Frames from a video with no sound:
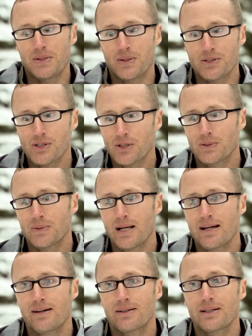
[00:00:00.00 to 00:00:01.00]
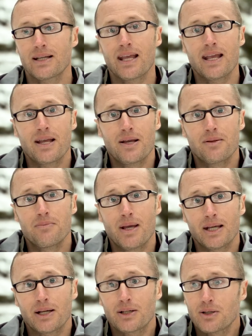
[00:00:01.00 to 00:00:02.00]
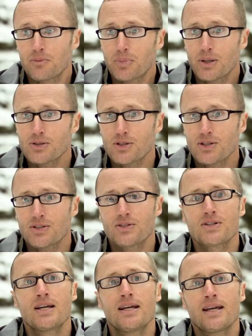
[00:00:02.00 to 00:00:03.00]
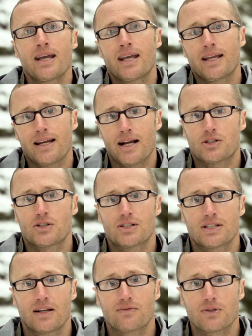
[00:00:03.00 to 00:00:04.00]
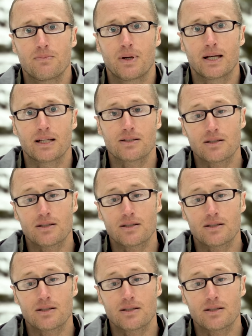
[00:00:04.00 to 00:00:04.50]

you can turn around and make a good purchase and actually save some money.